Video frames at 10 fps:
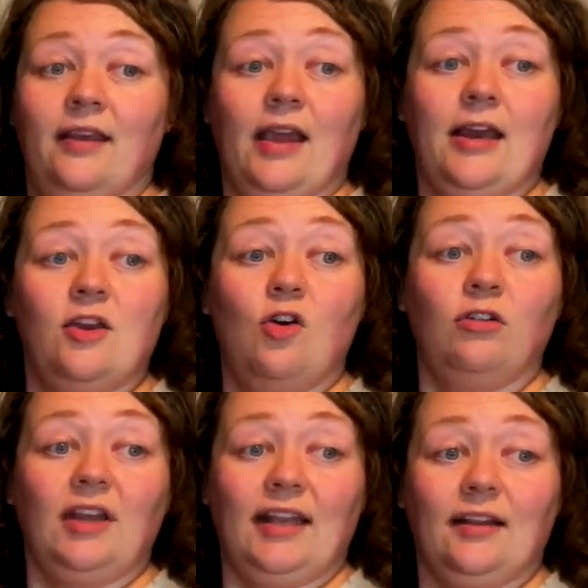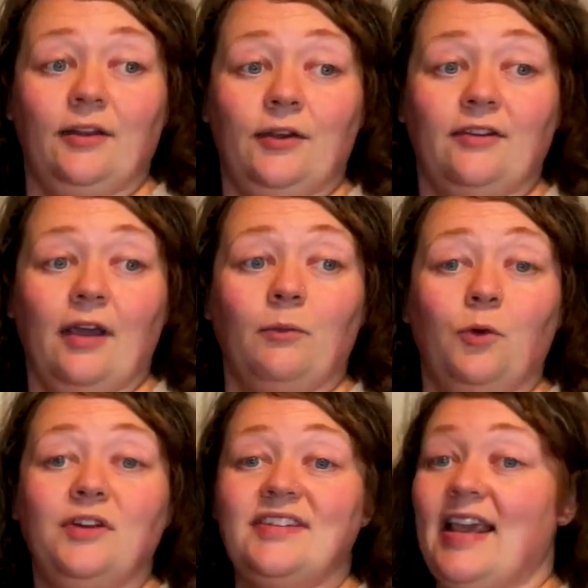And in all likelihood, I'm
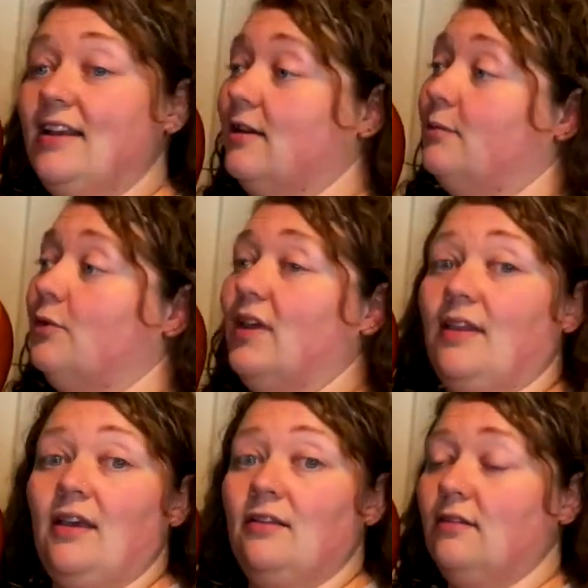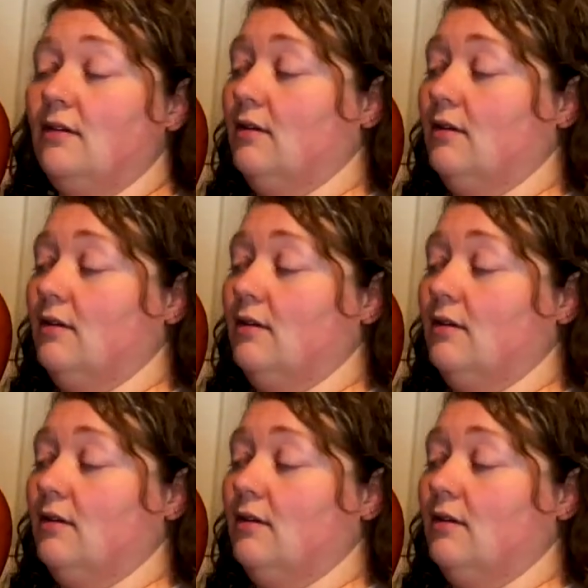going to end up doing this,